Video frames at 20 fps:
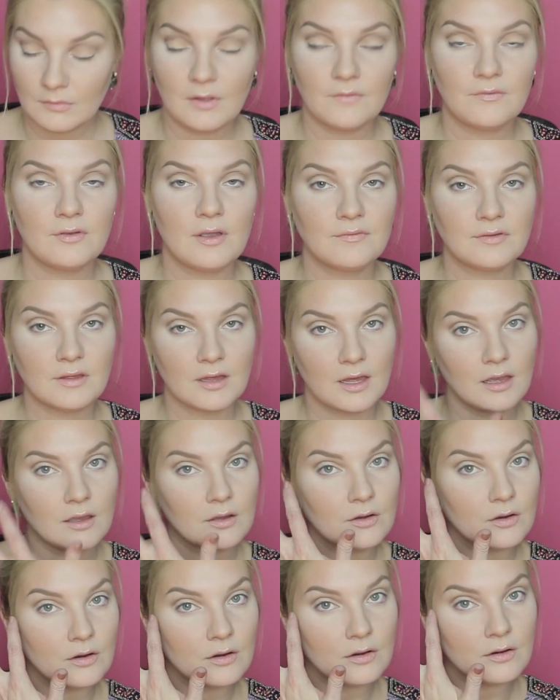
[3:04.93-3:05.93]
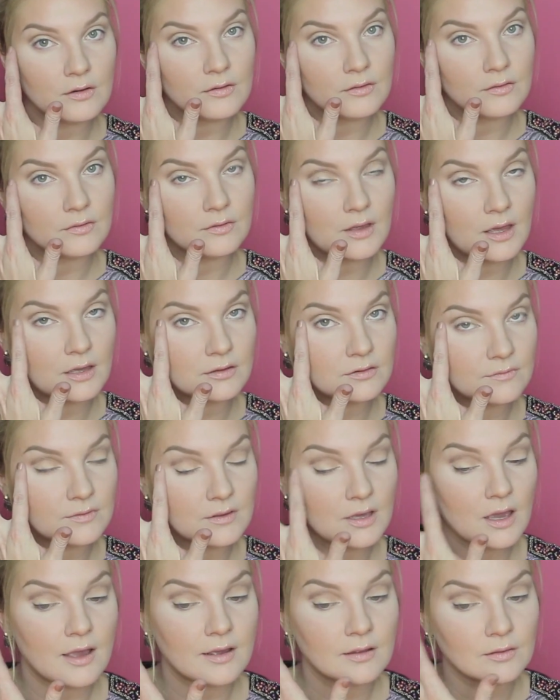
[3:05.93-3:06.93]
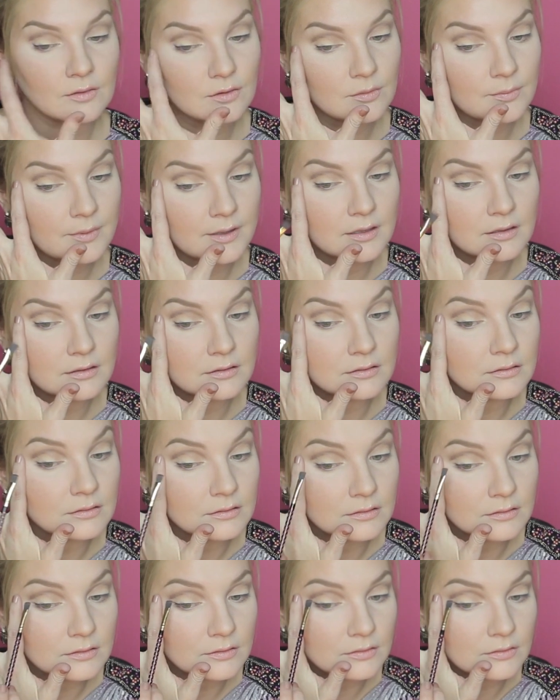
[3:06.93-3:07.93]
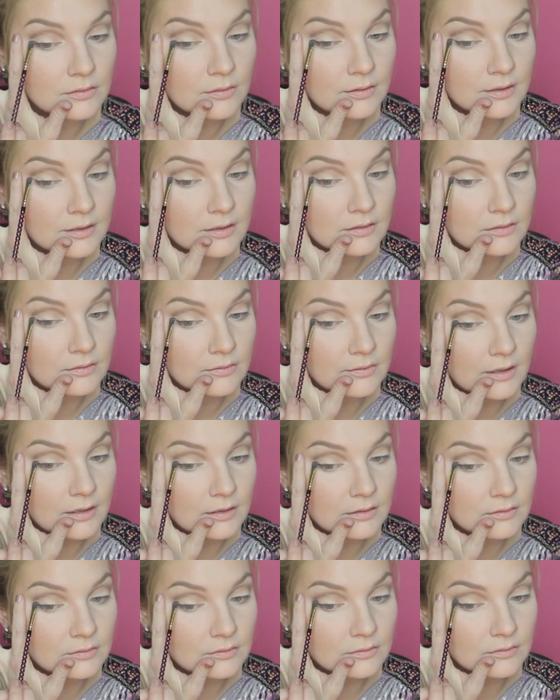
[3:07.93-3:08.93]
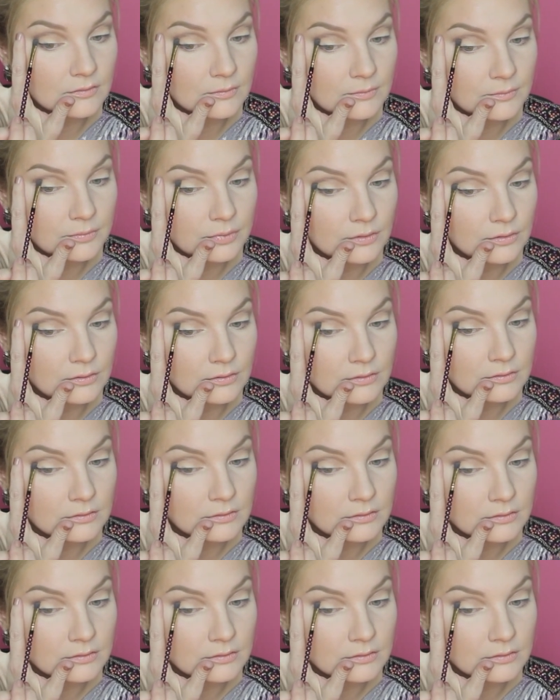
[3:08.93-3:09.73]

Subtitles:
If you have to anchor the edge of the eye a little bit, go ahead and do that, just don't pull.